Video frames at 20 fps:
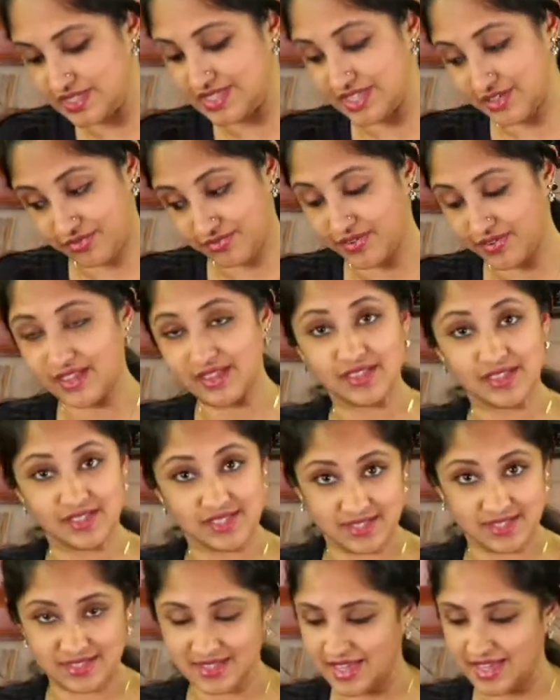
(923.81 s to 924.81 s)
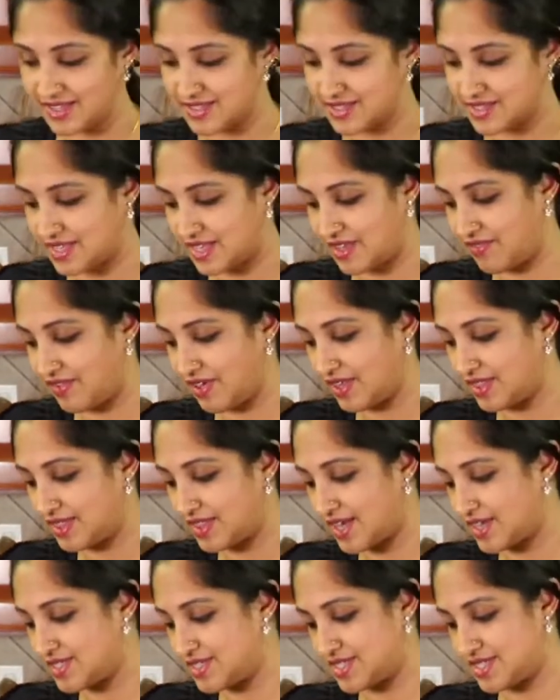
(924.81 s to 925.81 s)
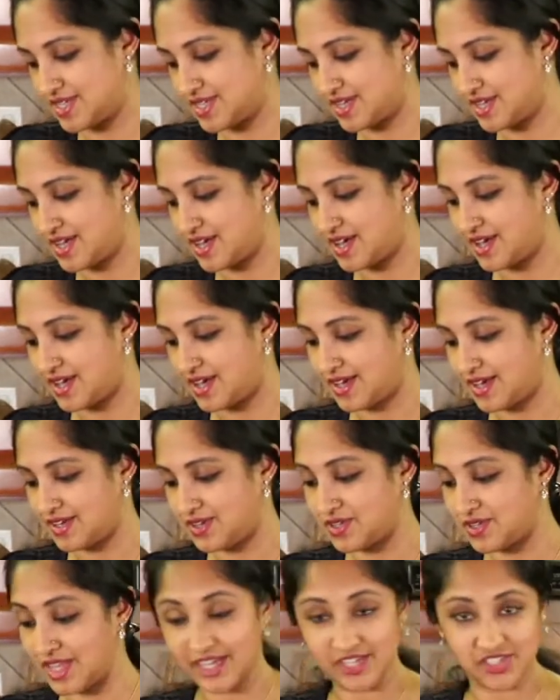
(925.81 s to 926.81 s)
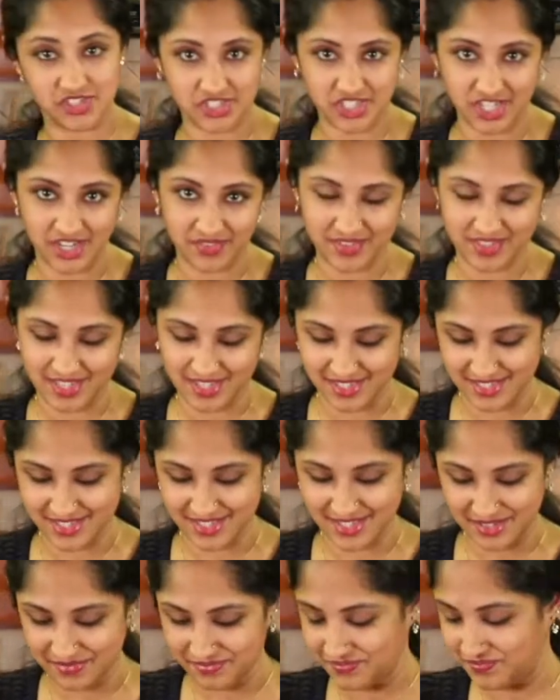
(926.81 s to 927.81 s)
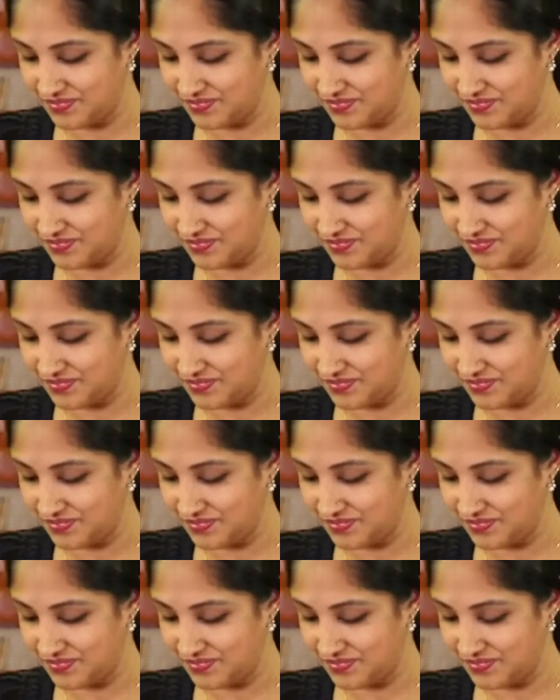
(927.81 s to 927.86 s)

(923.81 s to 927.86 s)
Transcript: different this Thanksgiving that you'd like to share with us?